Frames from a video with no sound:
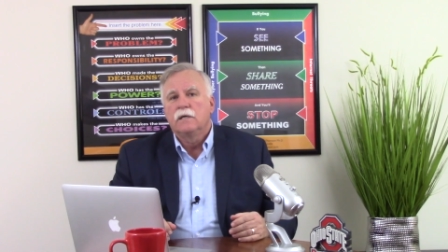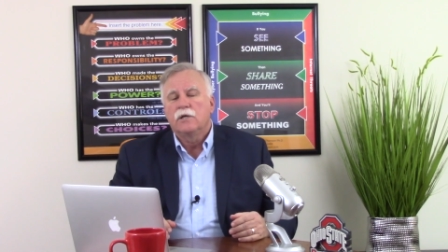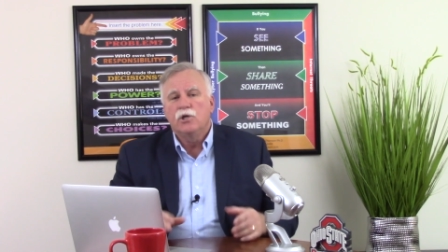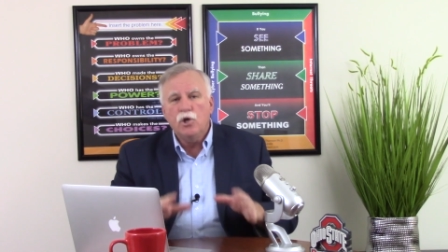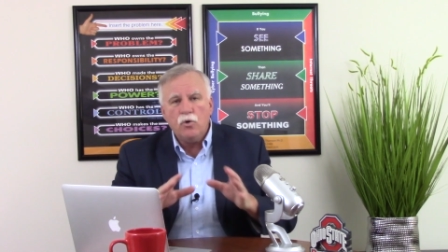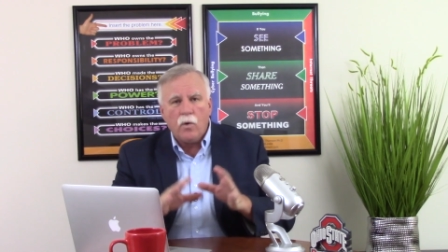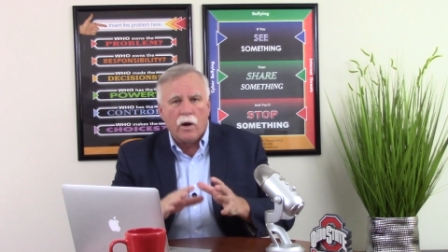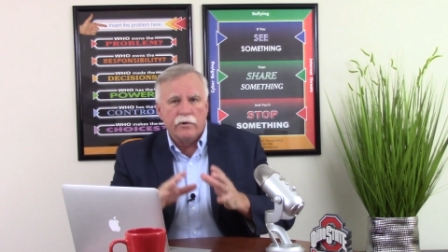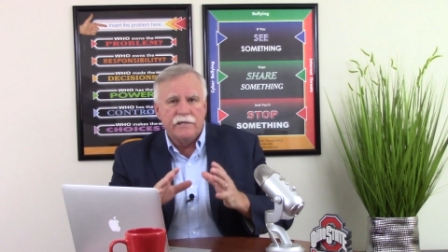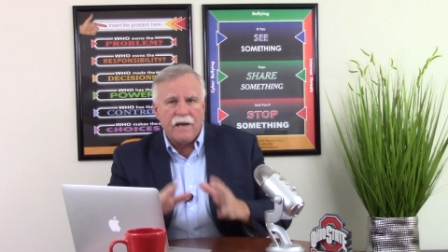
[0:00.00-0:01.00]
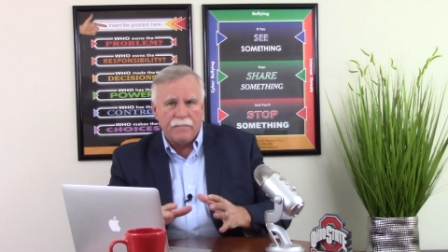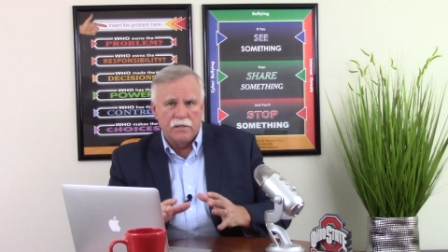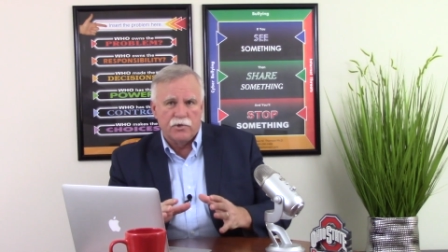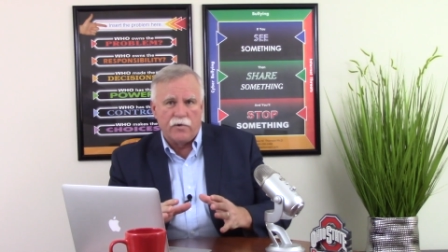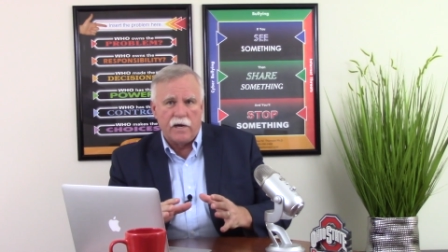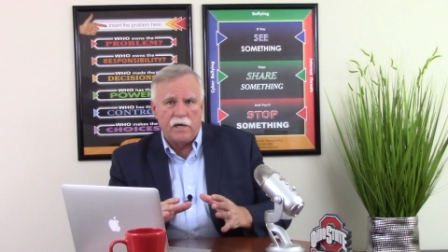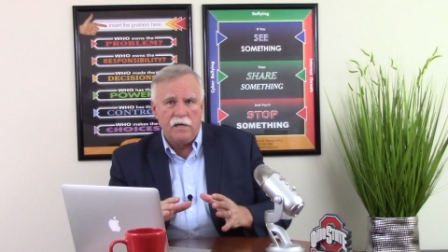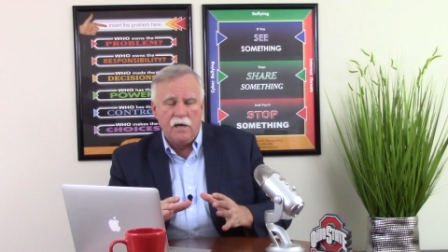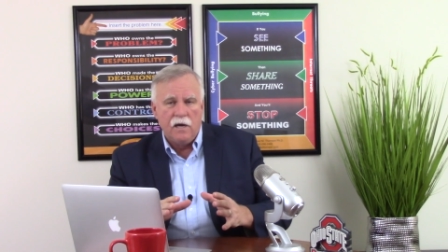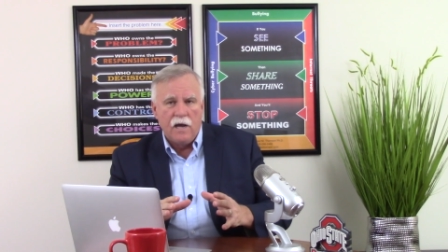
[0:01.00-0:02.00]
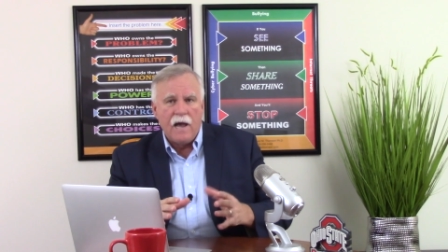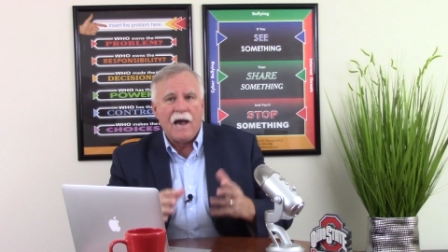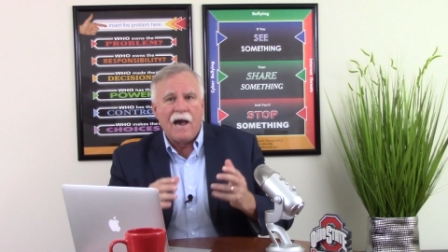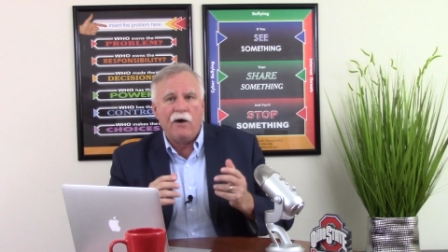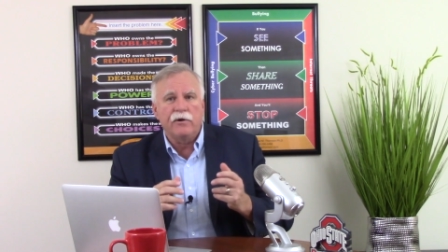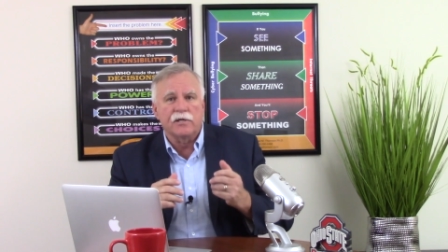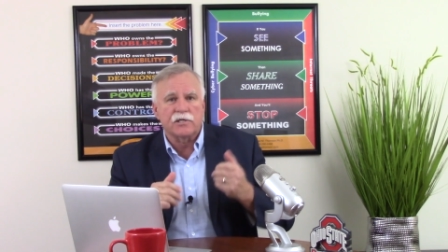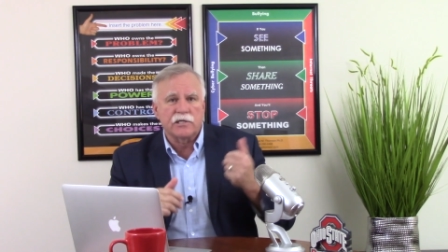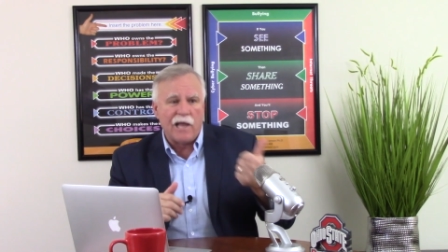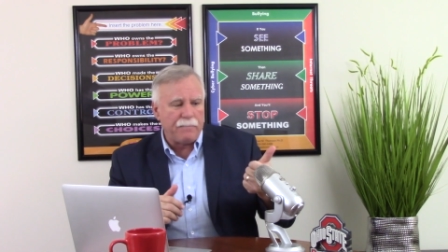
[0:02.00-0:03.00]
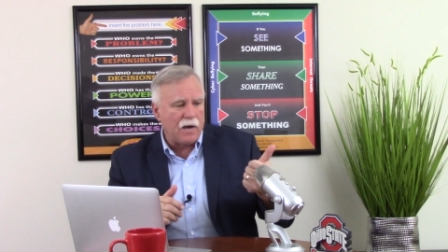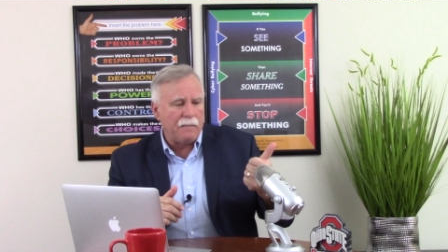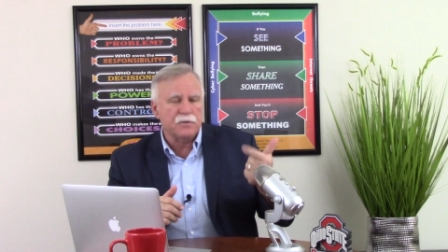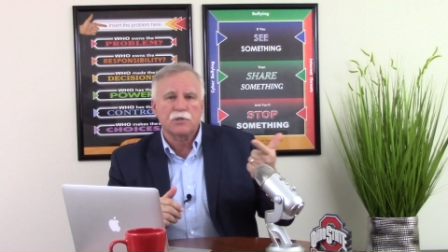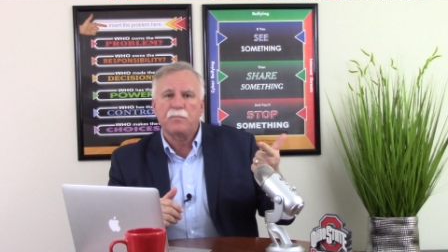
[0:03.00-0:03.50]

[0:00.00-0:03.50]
You are demonstrating how to step up,